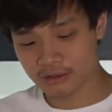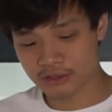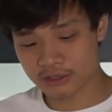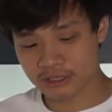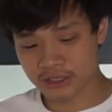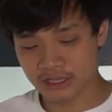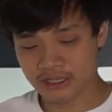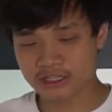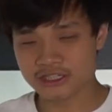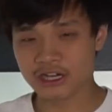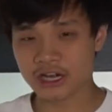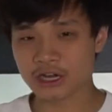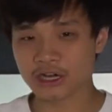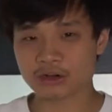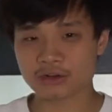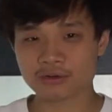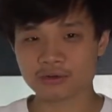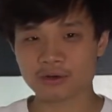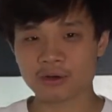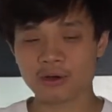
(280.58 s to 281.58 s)
the
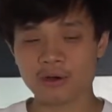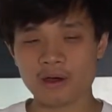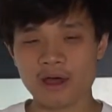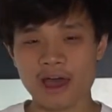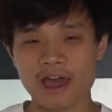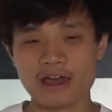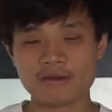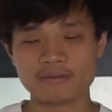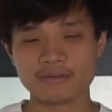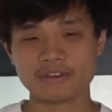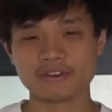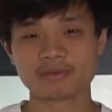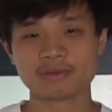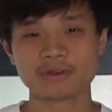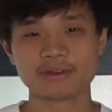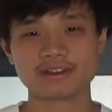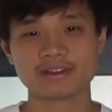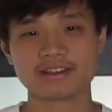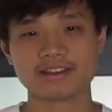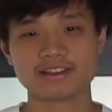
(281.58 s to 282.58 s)
general
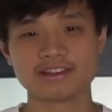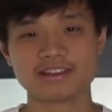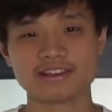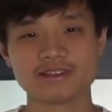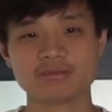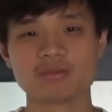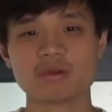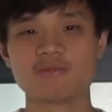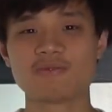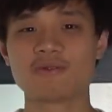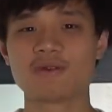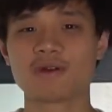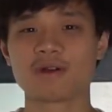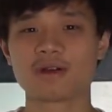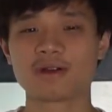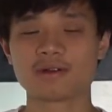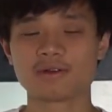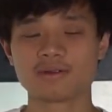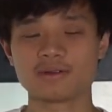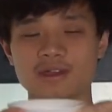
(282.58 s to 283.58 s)
atmosphere of the tea
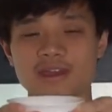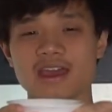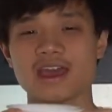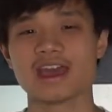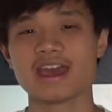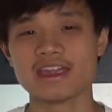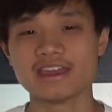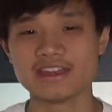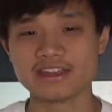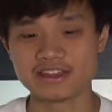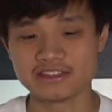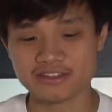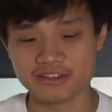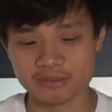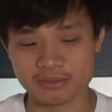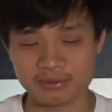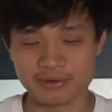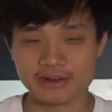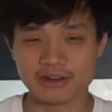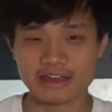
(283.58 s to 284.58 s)
before we head into
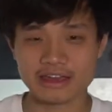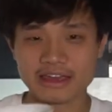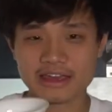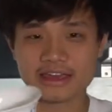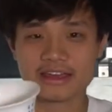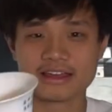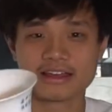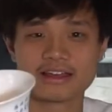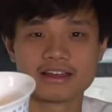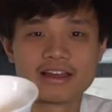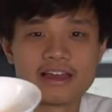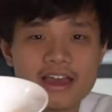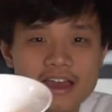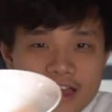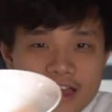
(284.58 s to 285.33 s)
brewing it.